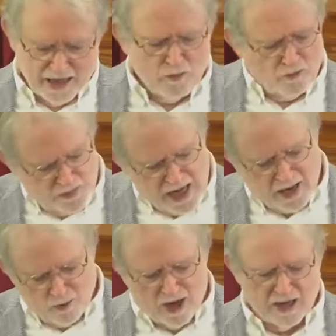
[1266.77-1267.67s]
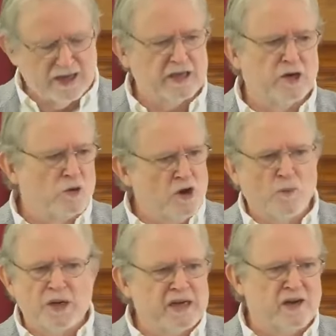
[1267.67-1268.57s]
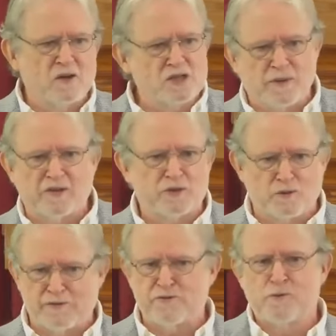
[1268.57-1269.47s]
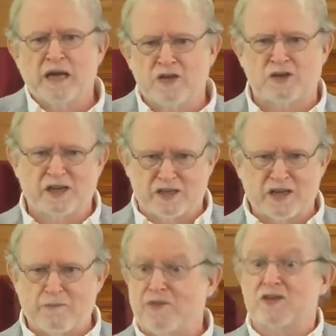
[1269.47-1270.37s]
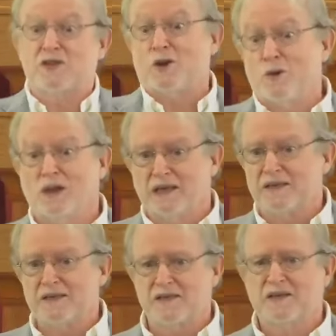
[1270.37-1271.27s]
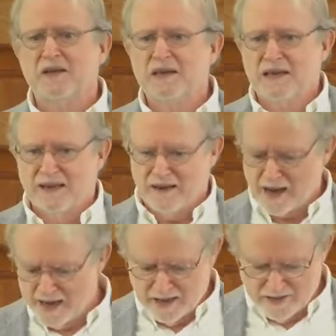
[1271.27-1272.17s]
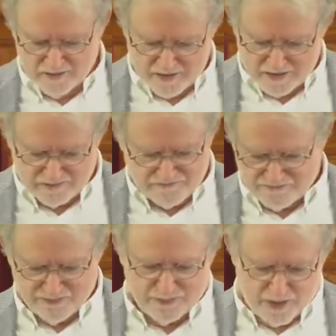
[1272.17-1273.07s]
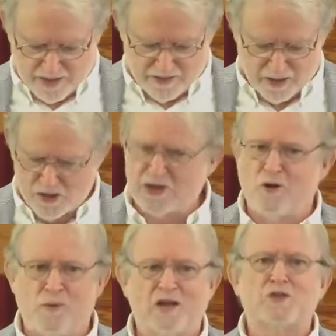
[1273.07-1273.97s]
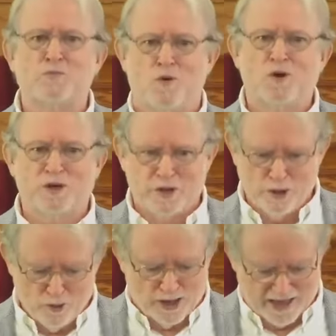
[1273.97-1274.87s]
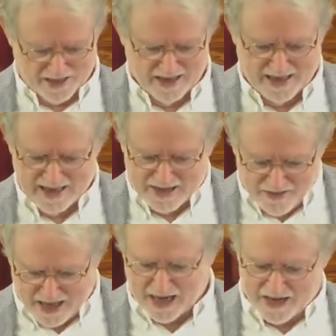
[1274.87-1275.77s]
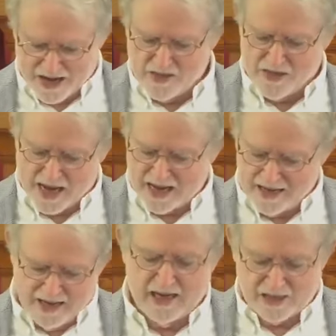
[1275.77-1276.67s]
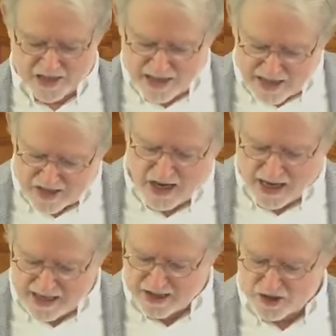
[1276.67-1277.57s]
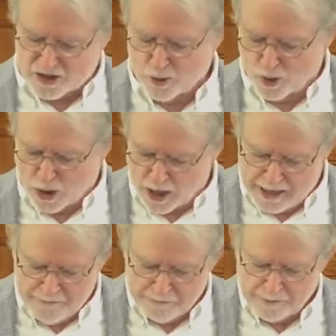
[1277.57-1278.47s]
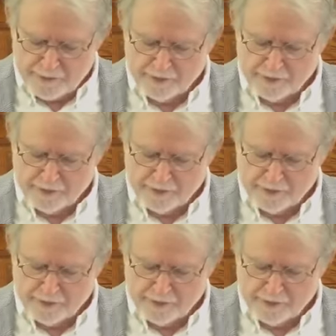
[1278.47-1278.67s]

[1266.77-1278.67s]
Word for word: Yeah, well, you know, nobody knows about the Reformation except the solas. And there's so much more to it than that, and it's an exciting story.